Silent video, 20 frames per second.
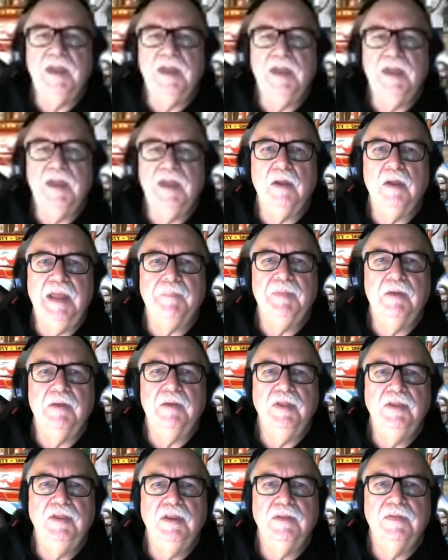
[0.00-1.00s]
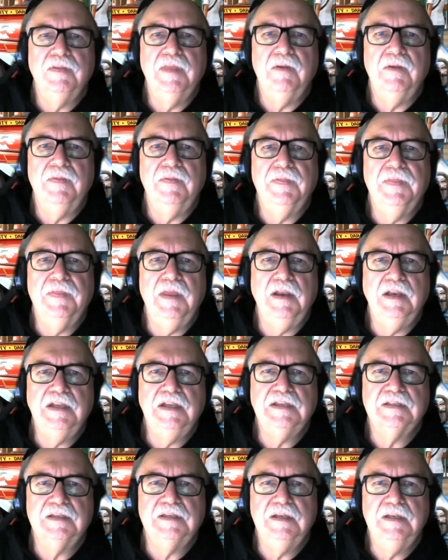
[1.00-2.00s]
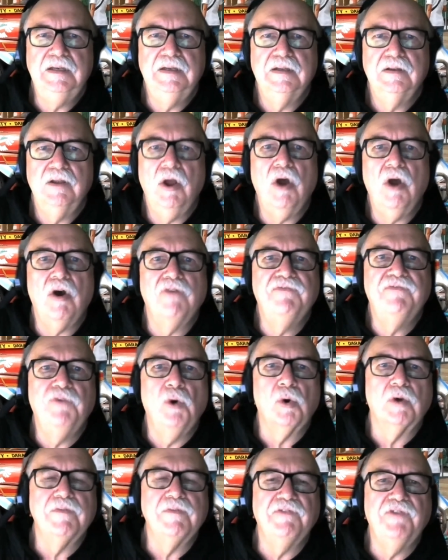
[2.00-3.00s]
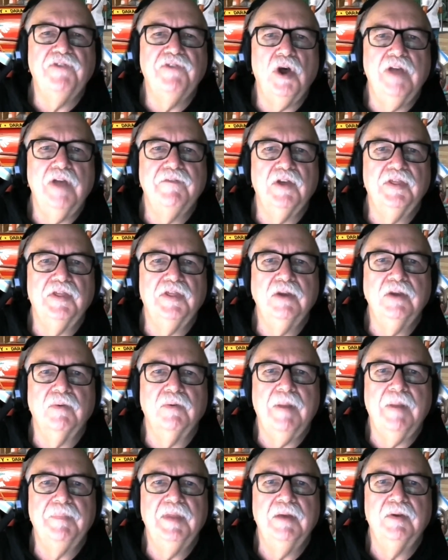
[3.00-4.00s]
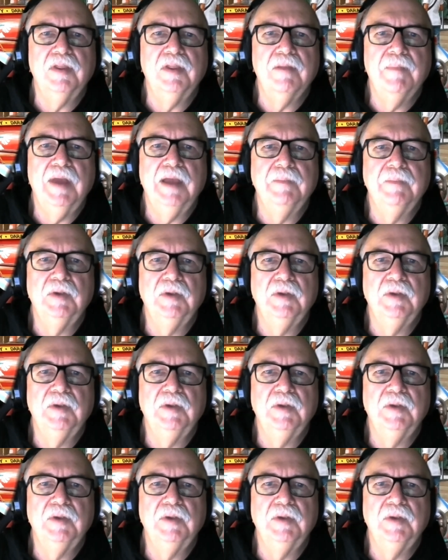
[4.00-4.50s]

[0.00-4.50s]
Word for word: be up there, and they're they're listed. Oh, four of the five, I think, are up there at the moment.